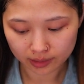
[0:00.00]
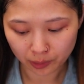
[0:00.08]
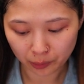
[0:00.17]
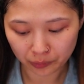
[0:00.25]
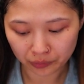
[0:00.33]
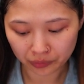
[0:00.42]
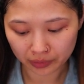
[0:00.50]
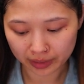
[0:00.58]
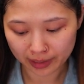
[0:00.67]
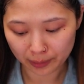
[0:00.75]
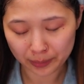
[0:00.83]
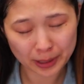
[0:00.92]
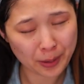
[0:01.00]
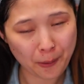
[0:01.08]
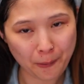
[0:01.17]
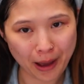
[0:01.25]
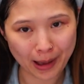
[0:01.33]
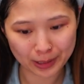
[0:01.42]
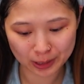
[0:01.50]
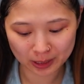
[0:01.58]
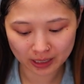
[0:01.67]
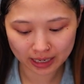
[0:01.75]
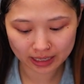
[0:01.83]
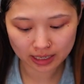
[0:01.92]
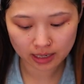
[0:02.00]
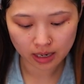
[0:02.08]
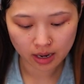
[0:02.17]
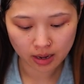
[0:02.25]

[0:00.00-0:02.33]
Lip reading: hopefully I'll become a master at it.